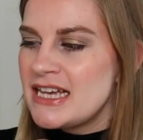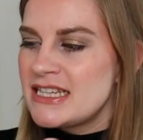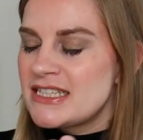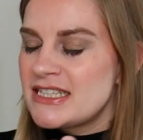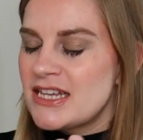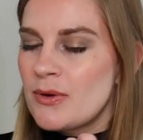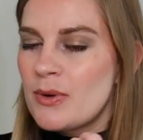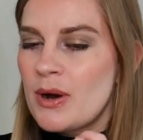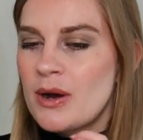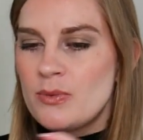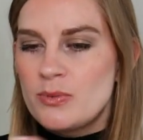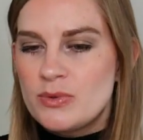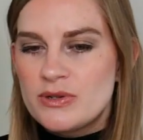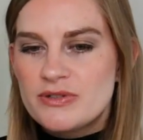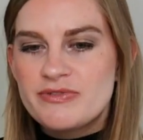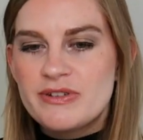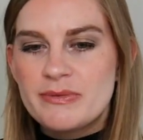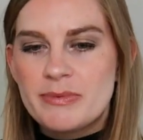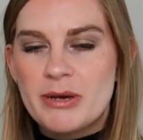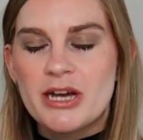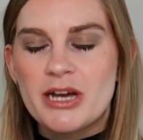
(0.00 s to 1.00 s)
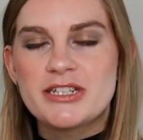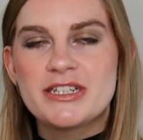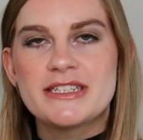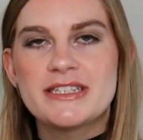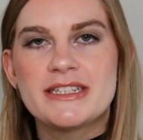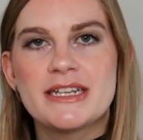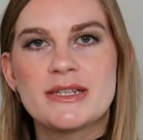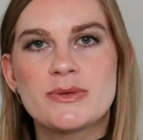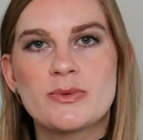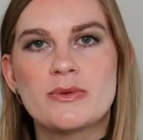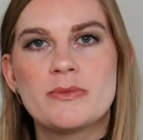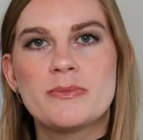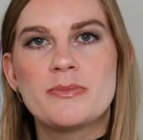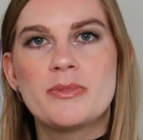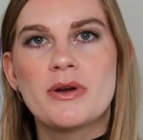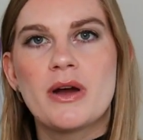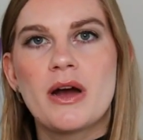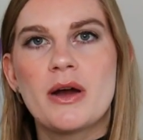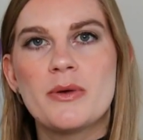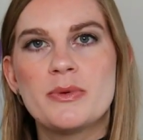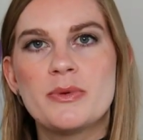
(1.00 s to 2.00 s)
so I would repurchase this one
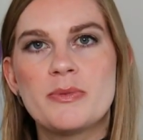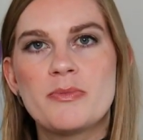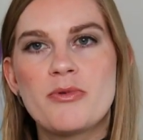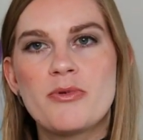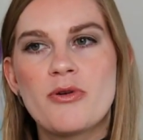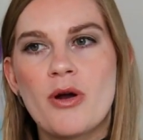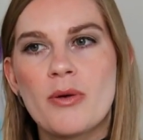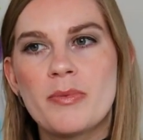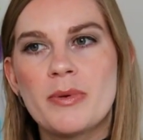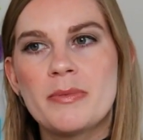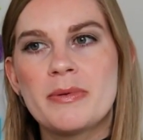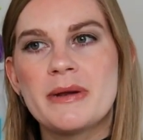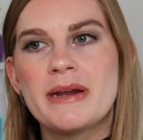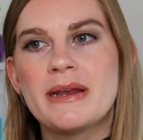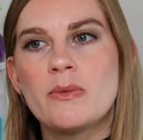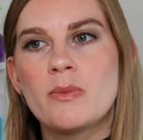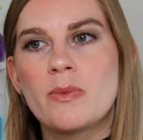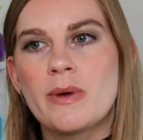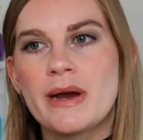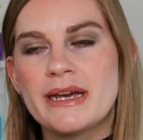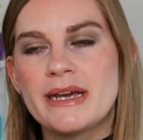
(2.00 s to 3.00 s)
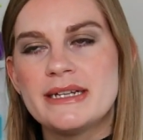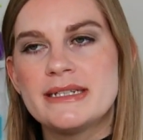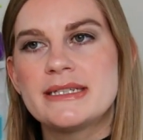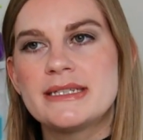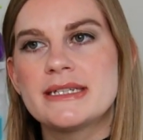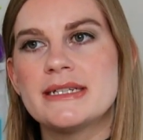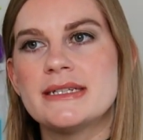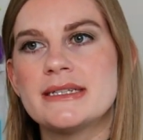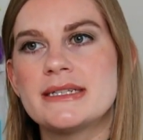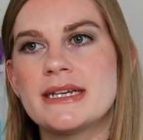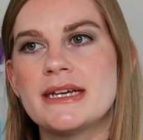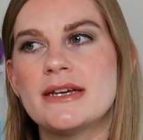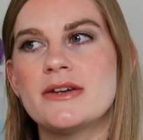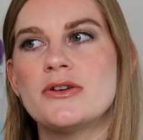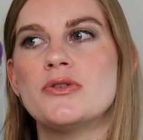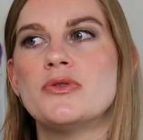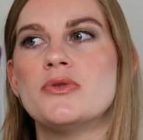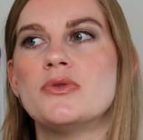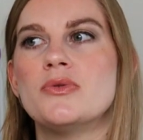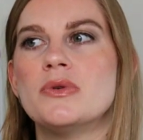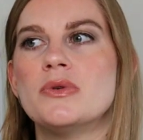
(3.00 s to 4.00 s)
but I would probably wait
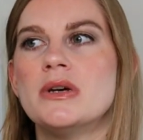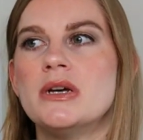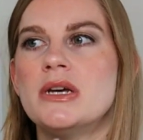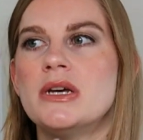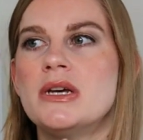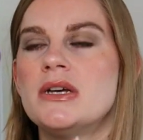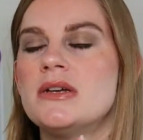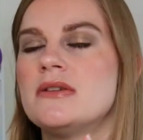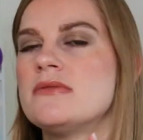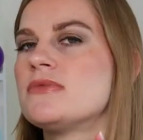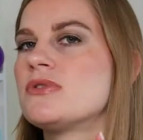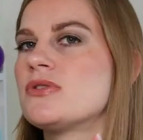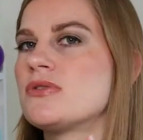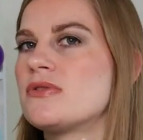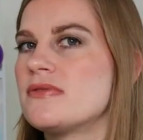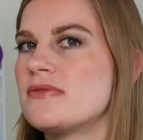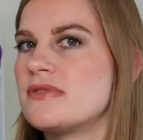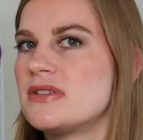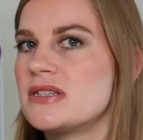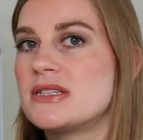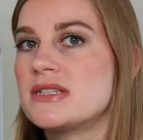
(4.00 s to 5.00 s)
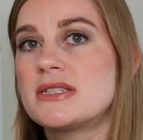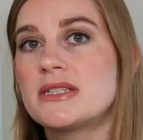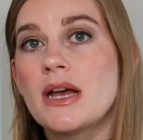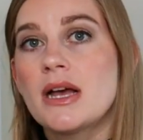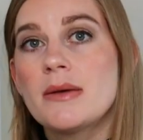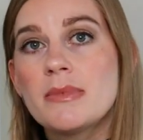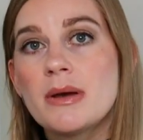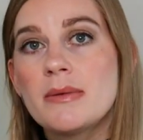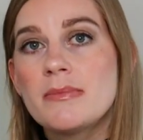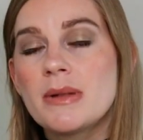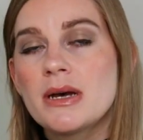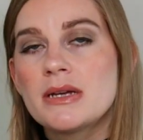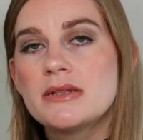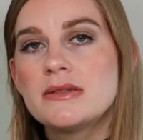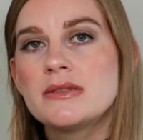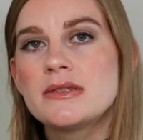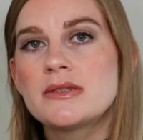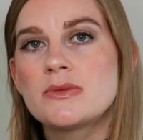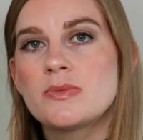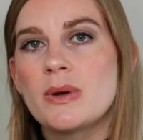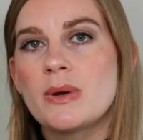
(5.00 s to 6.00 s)
until sort of the summer
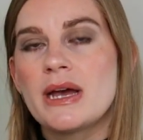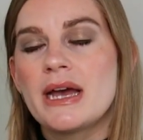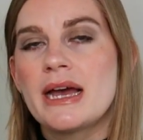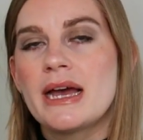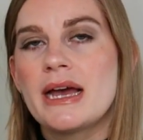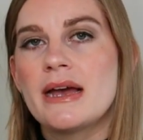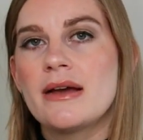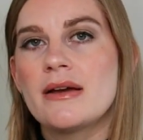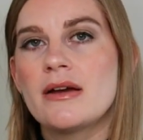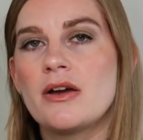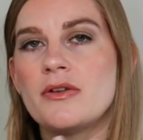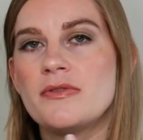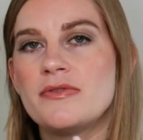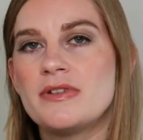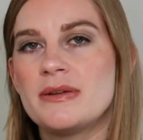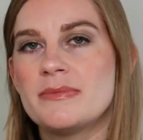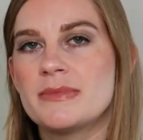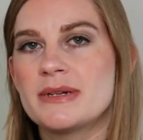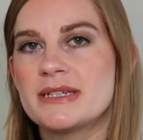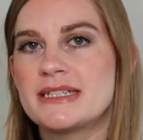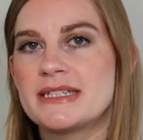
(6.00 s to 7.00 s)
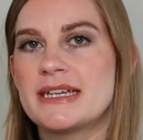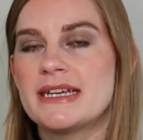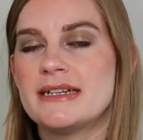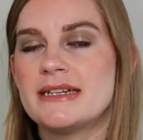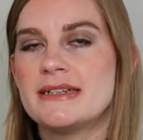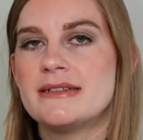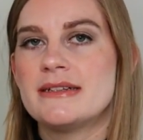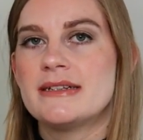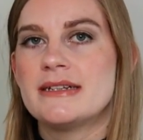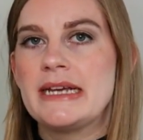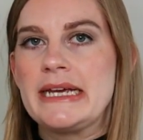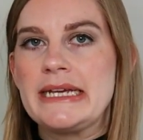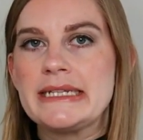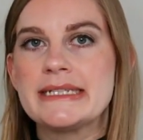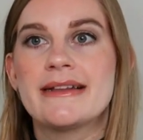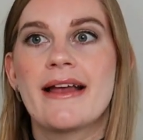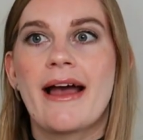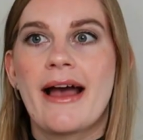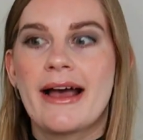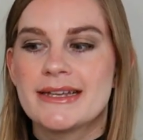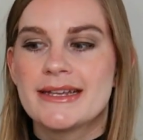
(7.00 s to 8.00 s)
months where hopefully my skin
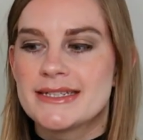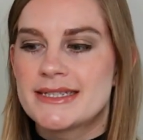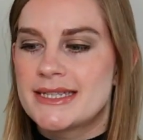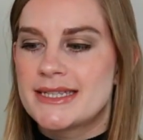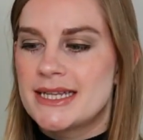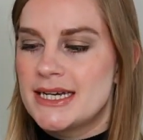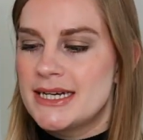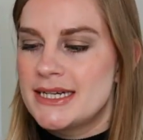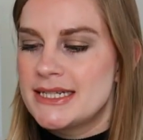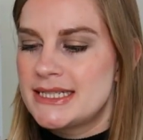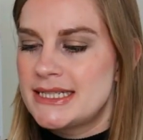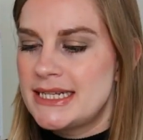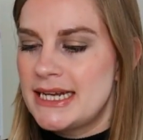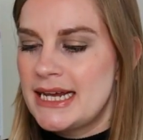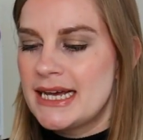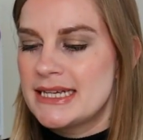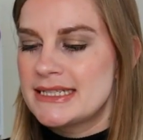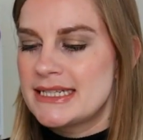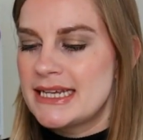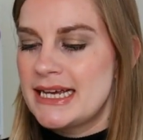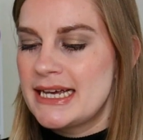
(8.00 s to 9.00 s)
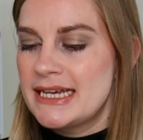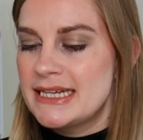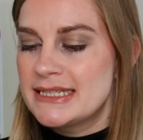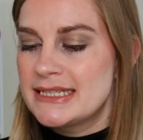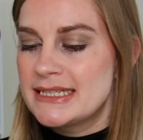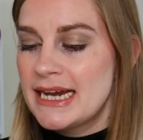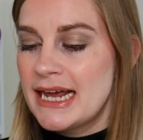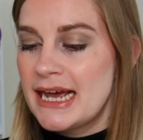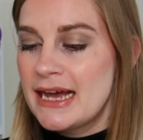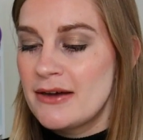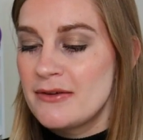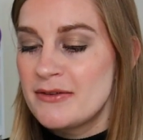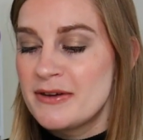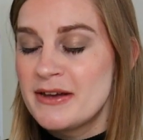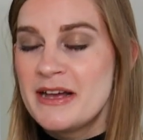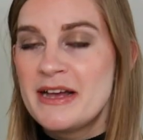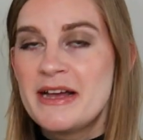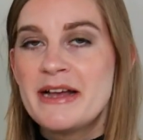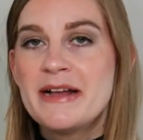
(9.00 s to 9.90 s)
isn't as thirsty as it is now